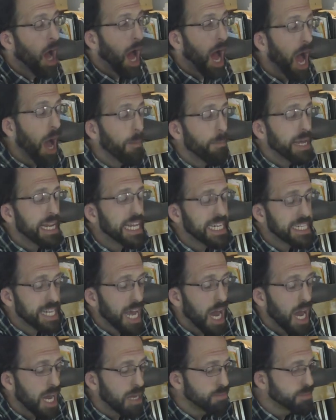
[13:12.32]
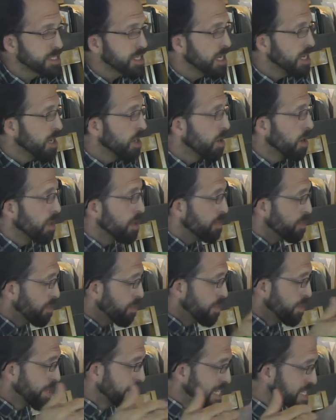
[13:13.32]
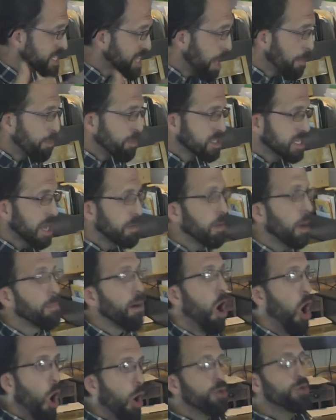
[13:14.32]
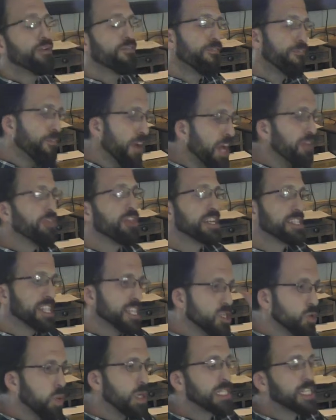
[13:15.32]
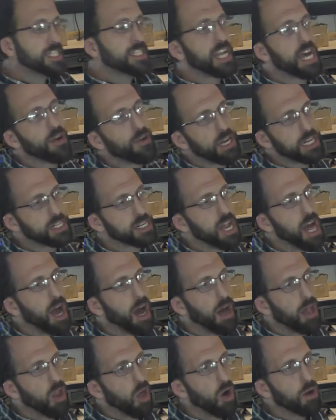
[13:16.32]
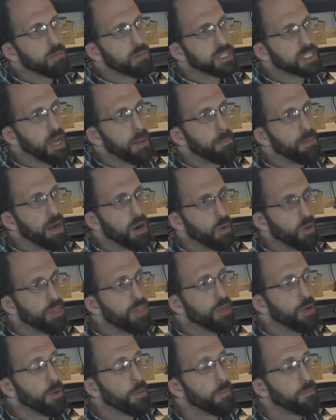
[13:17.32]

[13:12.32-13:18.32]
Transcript: How many times the disciples came up, oh, you faithless and twisted generation, how long must I bear with you?